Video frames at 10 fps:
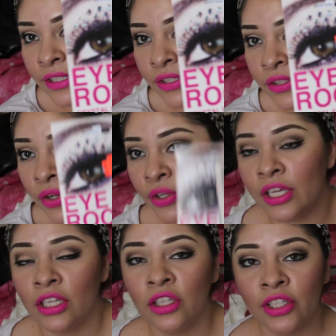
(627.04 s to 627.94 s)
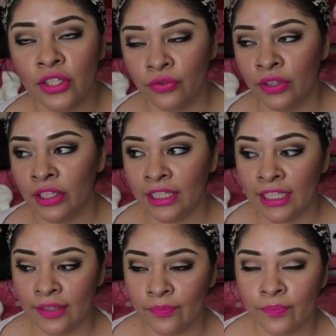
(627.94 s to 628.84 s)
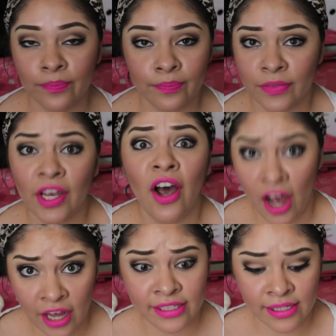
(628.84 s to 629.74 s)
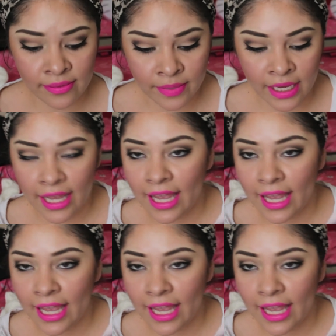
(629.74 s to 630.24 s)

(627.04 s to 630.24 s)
so you can look really awesome,